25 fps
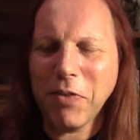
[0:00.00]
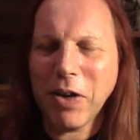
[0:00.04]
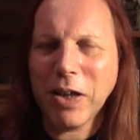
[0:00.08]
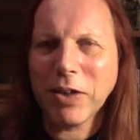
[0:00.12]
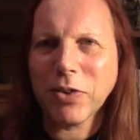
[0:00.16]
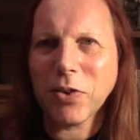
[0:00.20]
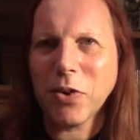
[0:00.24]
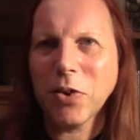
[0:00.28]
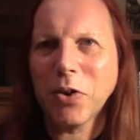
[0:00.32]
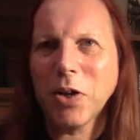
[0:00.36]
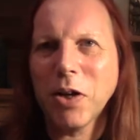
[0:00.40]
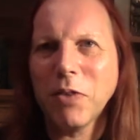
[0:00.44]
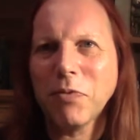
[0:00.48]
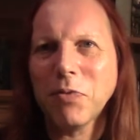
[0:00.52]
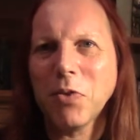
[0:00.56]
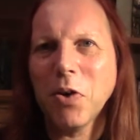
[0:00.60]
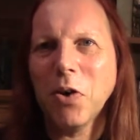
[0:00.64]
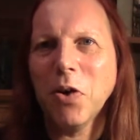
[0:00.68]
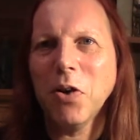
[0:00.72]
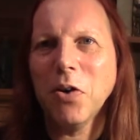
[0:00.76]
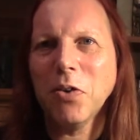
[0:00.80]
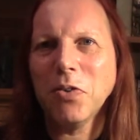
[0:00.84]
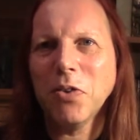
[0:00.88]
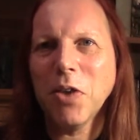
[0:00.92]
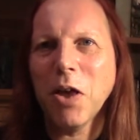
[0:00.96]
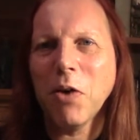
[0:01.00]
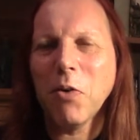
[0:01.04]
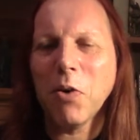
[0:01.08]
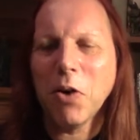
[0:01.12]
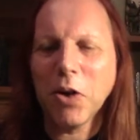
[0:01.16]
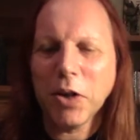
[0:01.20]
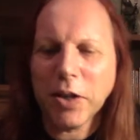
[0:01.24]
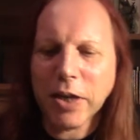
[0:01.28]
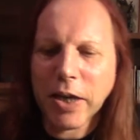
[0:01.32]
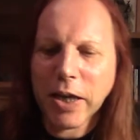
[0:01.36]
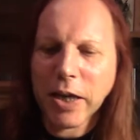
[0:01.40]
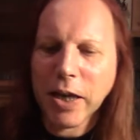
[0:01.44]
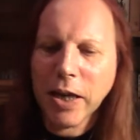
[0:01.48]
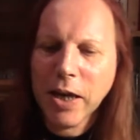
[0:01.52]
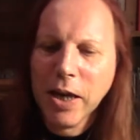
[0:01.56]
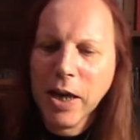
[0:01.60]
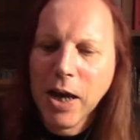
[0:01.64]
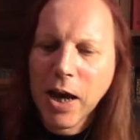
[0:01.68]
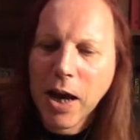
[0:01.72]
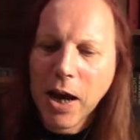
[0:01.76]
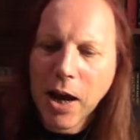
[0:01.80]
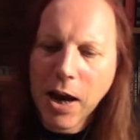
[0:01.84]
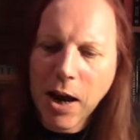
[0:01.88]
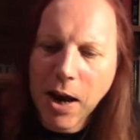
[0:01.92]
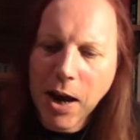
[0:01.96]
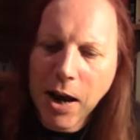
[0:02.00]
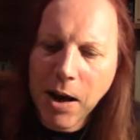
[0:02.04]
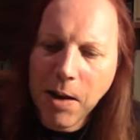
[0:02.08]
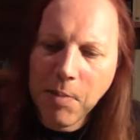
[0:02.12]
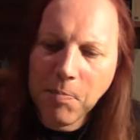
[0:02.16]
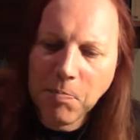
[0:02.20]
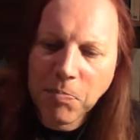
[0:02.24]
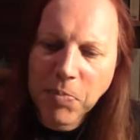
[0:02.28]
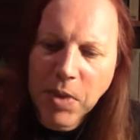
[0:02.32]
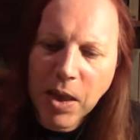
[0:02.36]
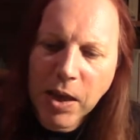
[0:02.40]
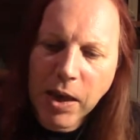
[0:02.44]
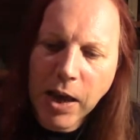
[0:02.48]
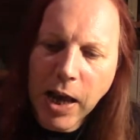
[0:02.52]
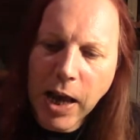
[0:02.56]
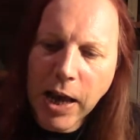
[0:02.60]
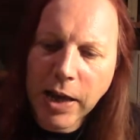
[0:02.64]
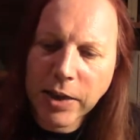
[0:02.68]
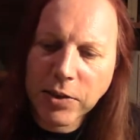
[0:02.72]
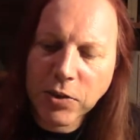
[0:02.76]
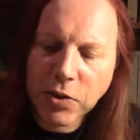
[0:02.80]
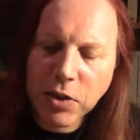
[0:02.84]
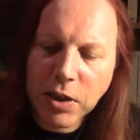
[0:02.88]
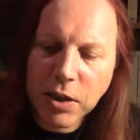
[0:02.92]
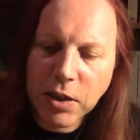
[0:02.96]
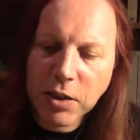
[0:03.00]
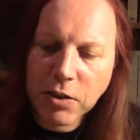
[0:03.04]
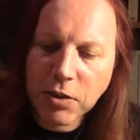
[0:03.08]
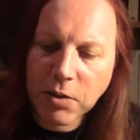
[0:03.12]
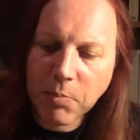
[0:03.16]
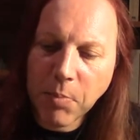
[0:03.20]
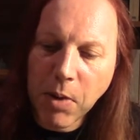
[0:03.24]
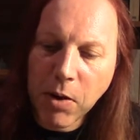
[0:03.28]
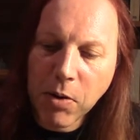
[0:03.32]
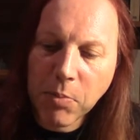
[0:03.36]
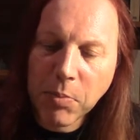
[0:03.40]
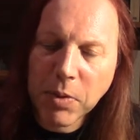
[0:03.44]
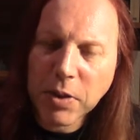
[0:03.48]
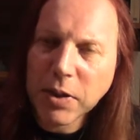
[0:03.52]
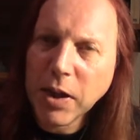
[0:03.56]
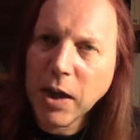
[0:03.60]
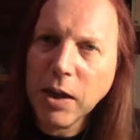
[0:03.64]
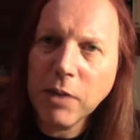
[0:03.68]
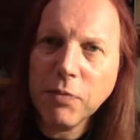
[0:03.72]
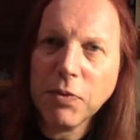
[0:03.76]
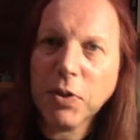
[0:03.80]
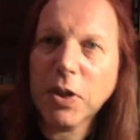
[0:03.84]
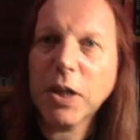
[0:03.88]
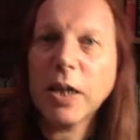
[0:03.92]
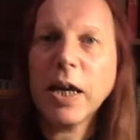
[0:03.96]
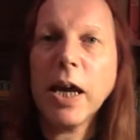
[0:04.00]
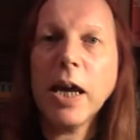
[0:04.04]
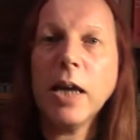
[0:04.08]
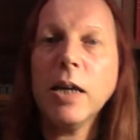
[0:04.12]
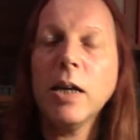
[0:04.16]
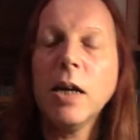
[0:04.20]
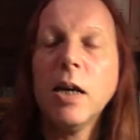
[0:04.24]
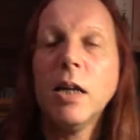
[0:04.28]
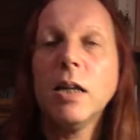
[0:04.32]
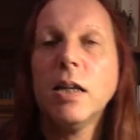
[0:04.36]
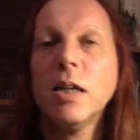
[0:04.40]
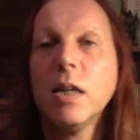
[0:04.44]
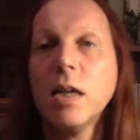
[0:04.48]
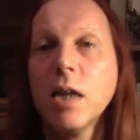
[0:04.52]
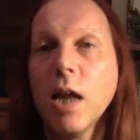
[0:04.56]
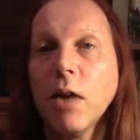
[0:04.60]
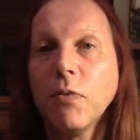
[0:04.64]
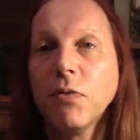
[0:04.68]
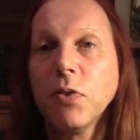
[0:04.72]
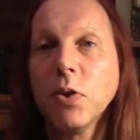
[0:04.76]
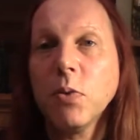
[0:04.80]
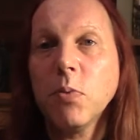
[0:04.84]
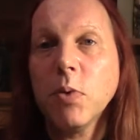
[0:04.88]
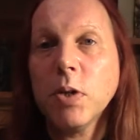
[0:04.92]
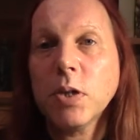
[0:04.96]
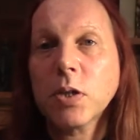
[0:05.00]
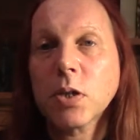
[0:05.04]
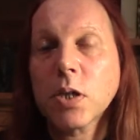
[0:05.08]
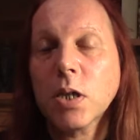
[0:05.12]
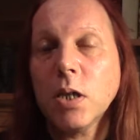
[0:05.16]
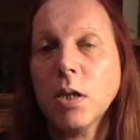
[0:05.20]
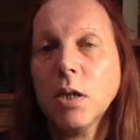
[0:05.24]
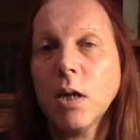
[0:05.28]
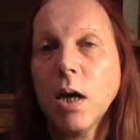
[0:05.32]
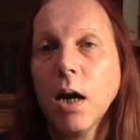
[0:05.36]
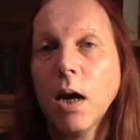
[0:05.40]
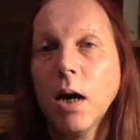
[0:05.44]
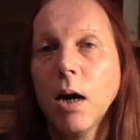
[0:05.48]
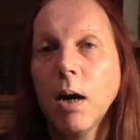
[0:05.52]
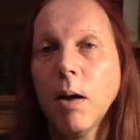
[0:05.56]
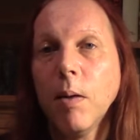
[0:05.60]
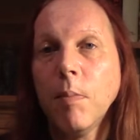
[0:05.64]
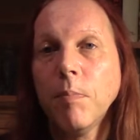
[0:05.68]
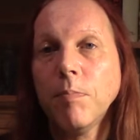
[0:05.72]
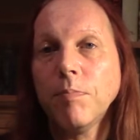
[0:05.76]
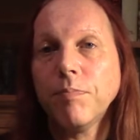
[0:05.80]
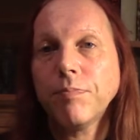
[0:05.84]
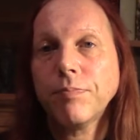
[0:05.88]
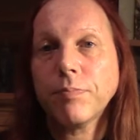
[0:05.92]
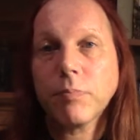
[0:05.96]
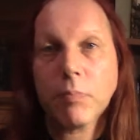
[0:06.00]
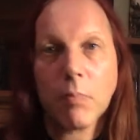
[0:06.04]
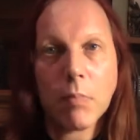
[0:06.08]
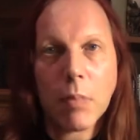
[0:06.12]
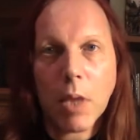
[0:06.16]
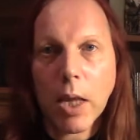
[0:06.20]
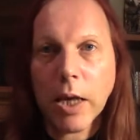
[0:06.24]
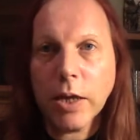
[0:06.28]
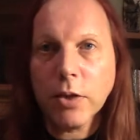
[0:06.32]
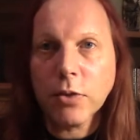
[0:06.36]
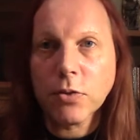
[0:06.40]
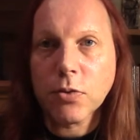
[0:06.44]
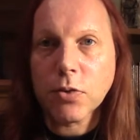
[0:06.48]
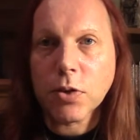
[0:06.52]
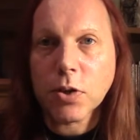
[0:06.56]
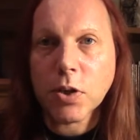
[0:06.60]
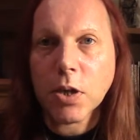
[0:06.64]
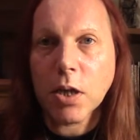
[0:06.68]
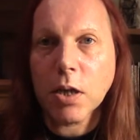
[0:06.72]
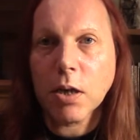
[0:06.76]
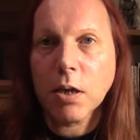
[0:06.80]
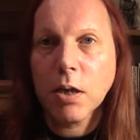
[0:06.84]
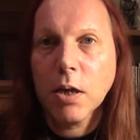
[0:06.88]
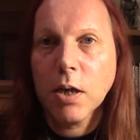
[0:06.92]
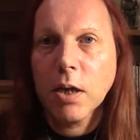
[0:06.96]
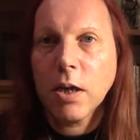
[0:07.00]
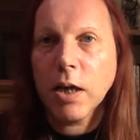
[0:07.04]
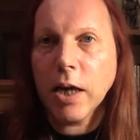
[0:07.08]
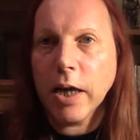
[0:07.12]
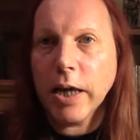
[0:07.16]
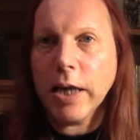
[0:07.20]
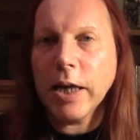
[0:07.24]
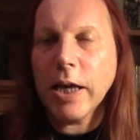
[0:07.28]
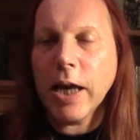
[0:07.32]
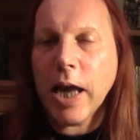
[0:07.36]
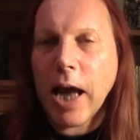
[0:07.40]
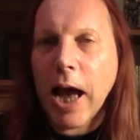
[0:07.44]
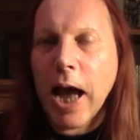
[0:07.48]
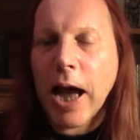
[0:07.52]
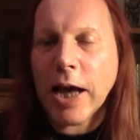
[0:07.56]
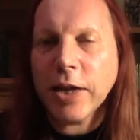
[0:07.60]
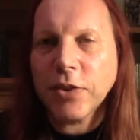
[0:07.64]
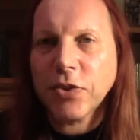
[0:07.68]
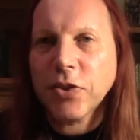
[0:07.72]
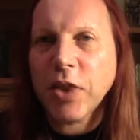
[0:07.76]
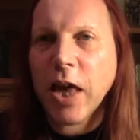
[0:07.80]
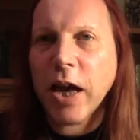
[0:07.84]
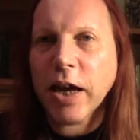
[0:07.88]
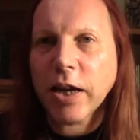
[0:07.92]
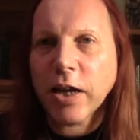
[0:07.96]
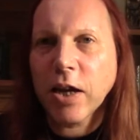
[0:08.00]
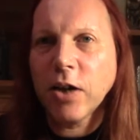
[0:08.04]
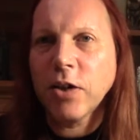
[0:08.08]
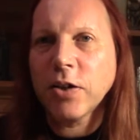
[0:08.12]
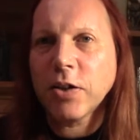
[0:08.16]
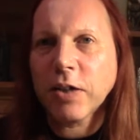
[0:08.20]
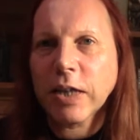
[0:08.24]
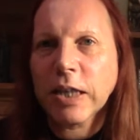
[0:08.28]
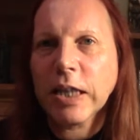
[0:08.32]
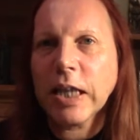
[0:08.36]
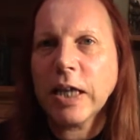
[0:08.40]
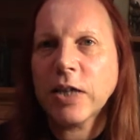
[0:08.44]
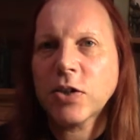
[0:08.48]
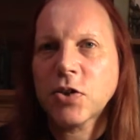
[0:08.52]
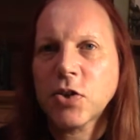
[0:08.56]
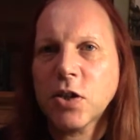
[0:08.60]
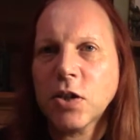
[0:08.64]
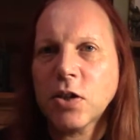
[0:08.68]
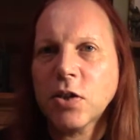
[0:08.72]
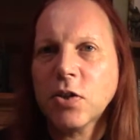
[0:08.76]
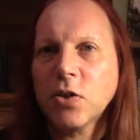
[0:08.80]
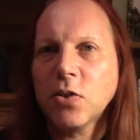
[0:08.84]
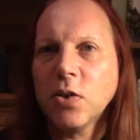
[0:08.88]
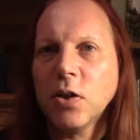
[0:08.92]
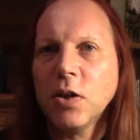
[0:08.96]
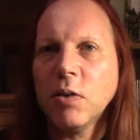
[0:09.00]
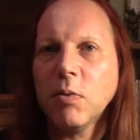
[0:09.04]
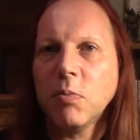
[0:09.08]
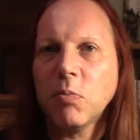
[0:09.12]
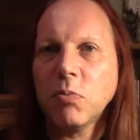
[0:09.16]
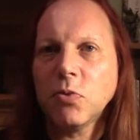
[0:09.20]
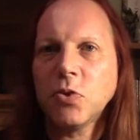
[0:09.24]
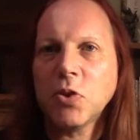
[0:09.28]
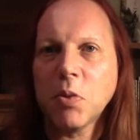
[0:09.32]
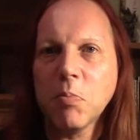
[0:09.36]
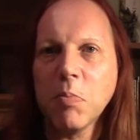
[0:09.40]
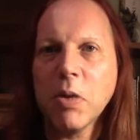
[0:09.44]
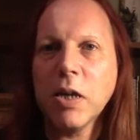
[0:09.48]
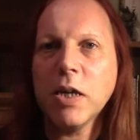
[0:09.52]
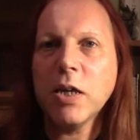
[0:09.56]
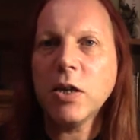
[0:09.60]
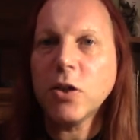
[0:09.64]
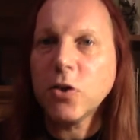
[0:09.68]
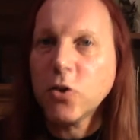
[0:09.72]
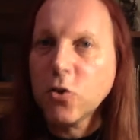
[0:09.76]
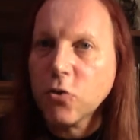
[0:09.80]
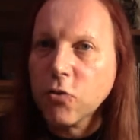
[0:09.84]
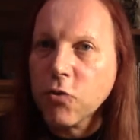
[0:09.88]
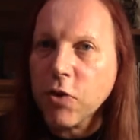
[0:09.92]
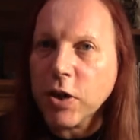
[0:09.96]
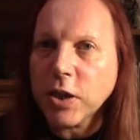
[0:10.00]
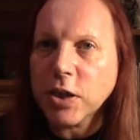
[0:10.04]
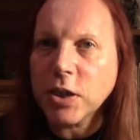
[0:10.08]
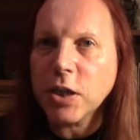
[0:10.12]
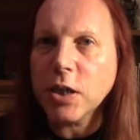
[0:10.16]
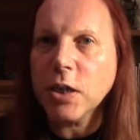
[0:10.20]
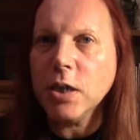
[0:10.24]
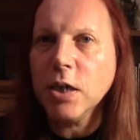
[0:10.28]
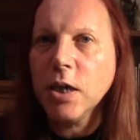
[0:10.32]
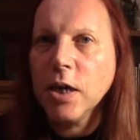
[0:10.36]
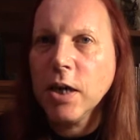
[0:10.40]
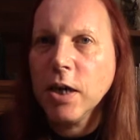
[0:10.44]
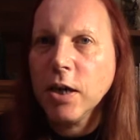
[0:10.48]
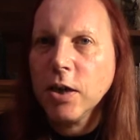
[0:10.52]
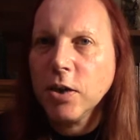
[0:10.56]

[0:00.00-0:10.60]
alcohol, I've got no idea. And the Murray McDavid, again, lovely whiskey. Interesting. It had that kind of classic, to me, gritty,